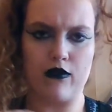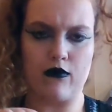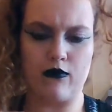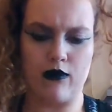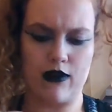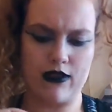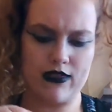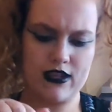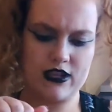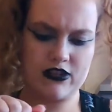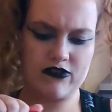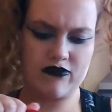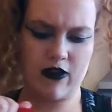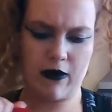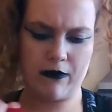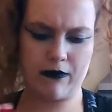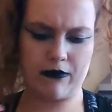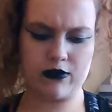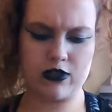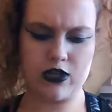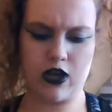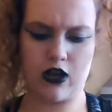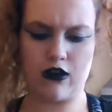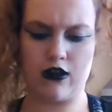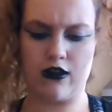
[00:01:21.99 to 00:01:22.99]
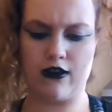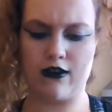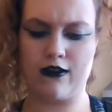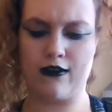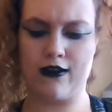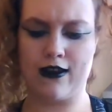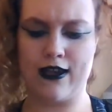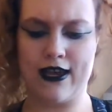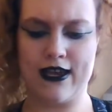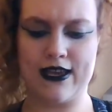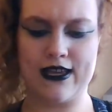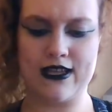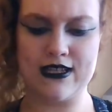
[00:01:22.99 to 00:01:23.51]
with the triple chocolate
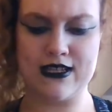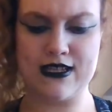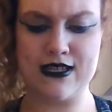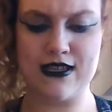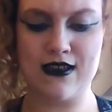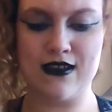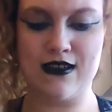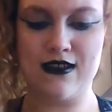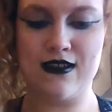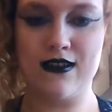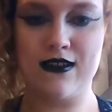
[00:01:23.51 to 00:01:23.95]
cookies.